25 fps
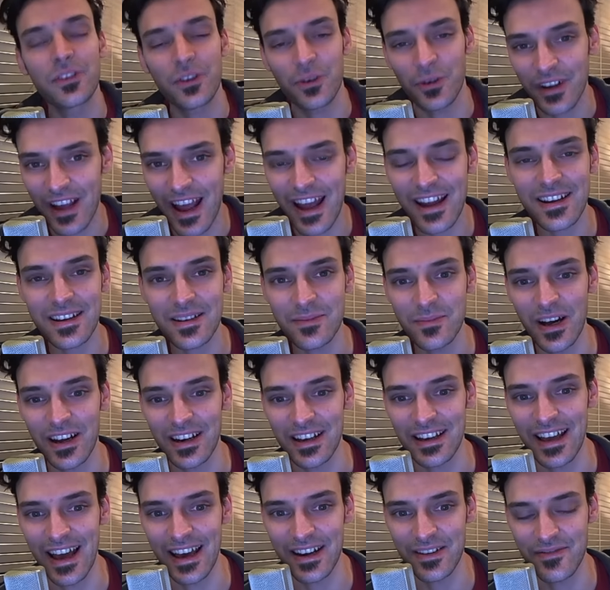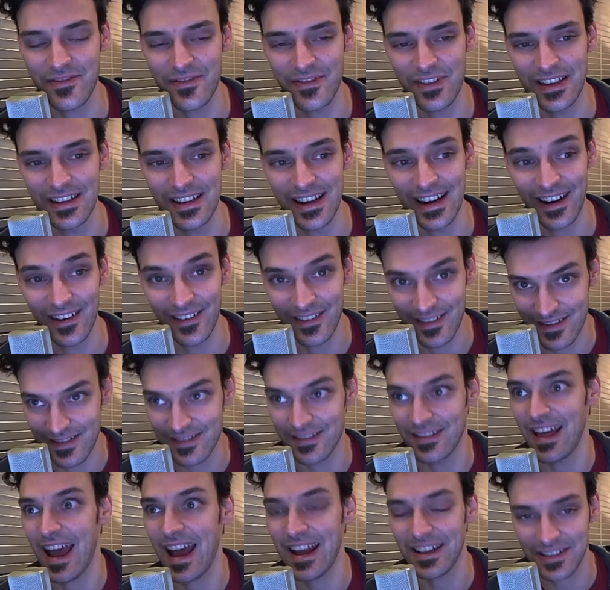creating money out of thin air.
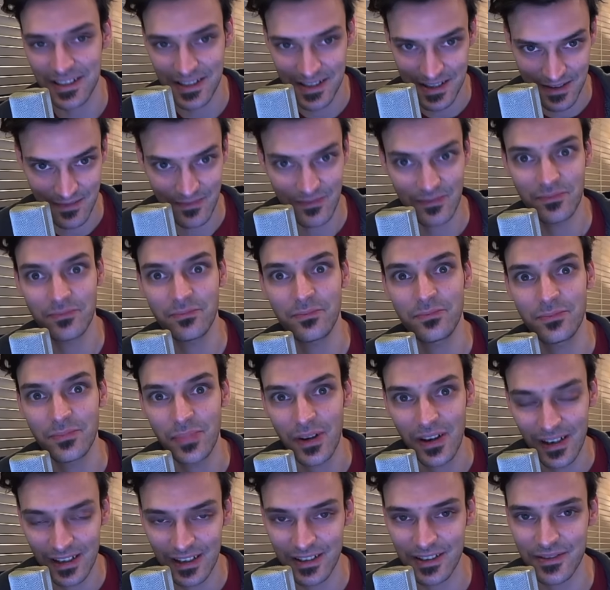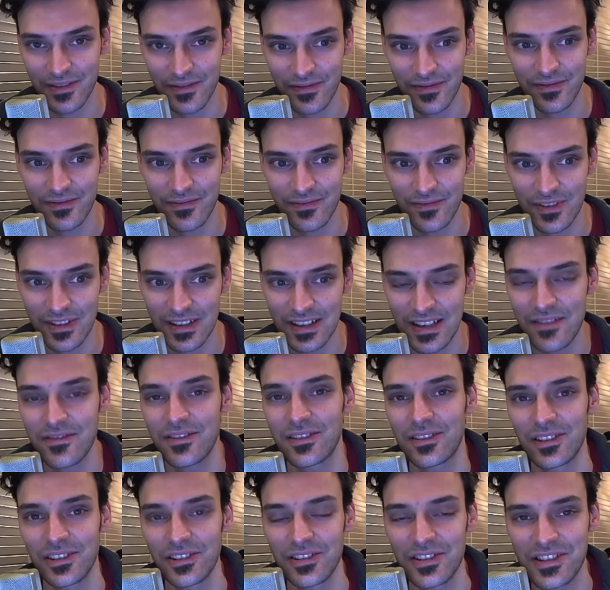That's part of the
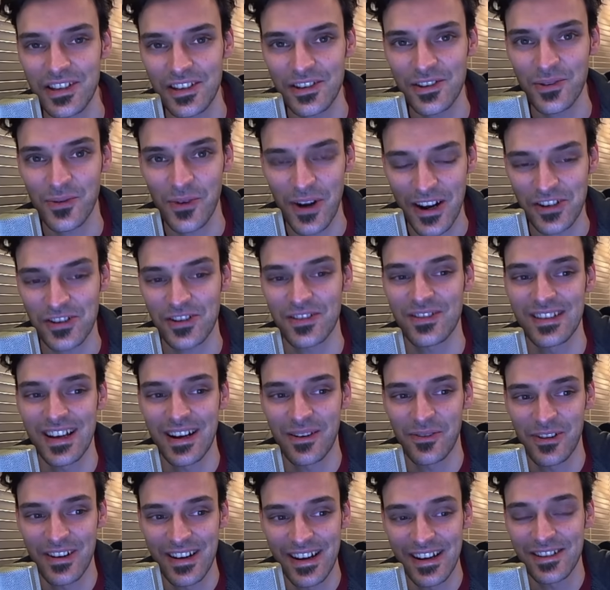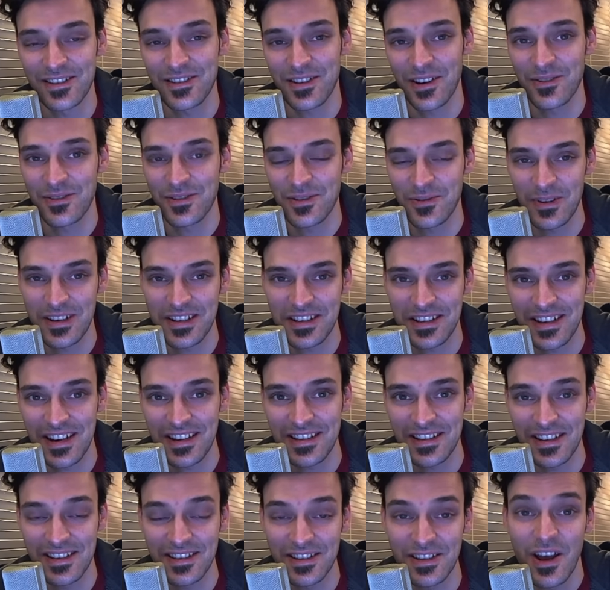difficult situation that we're in. So Swiss
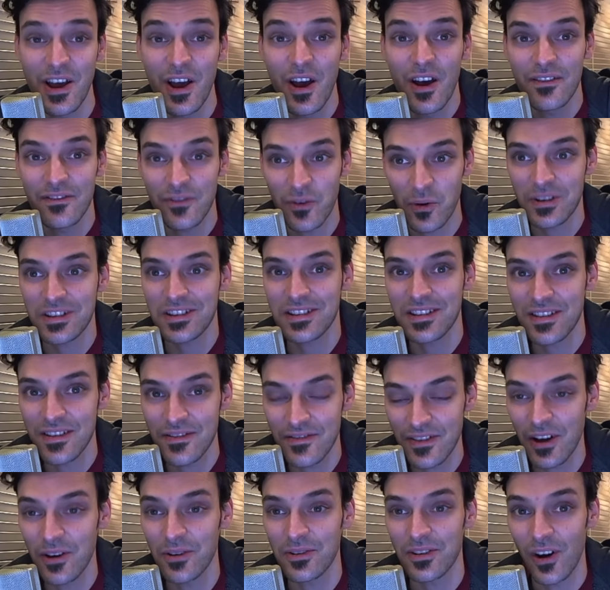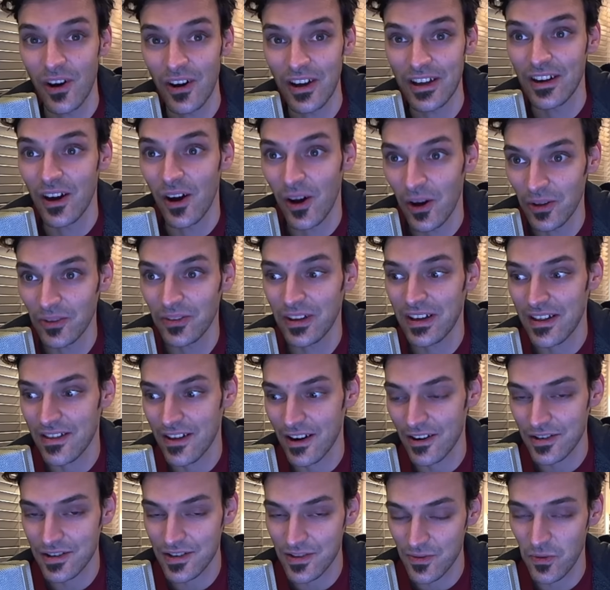citizens forcing the vote on only
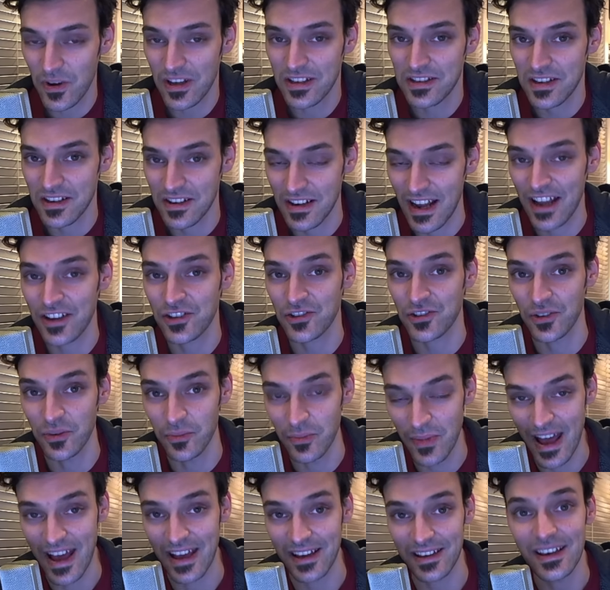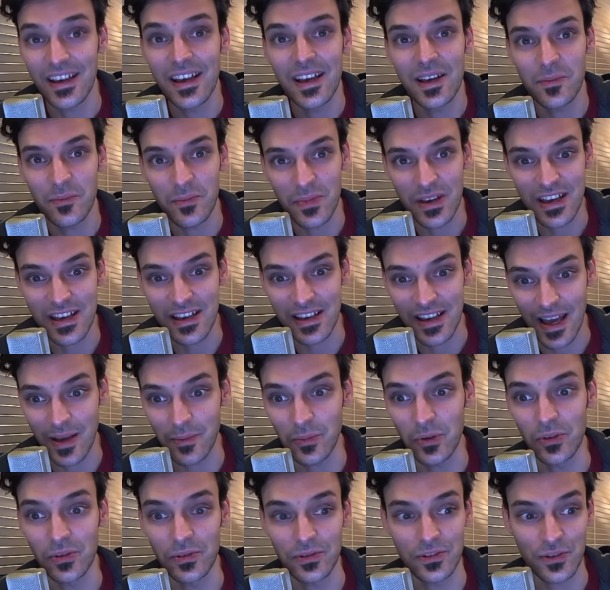their Swiss national bank being
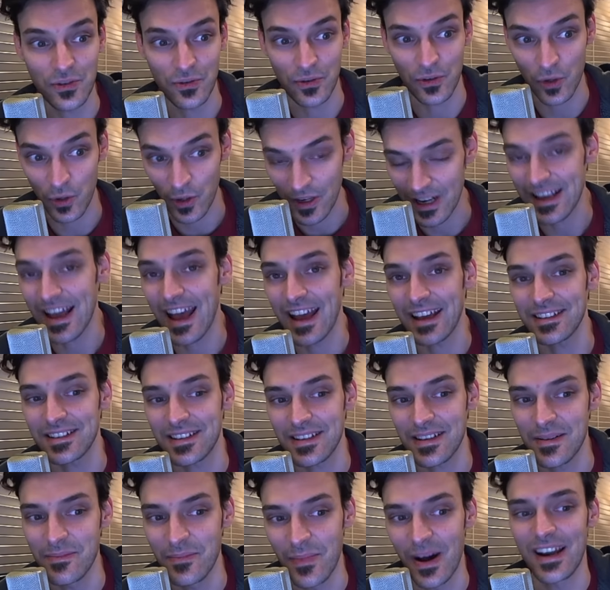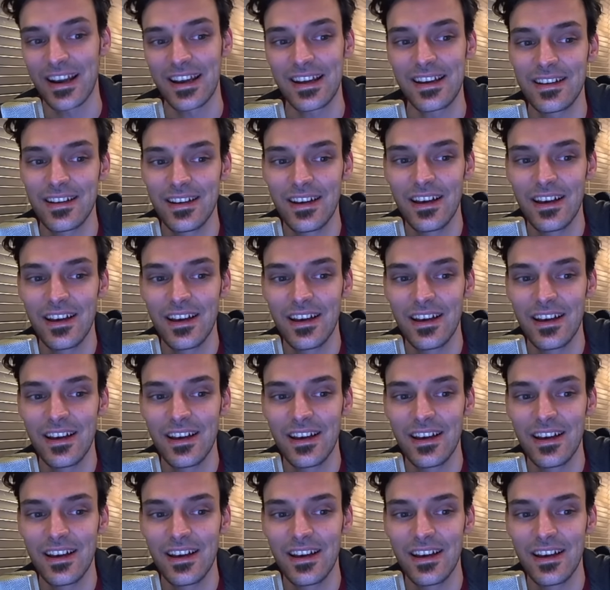able to create money.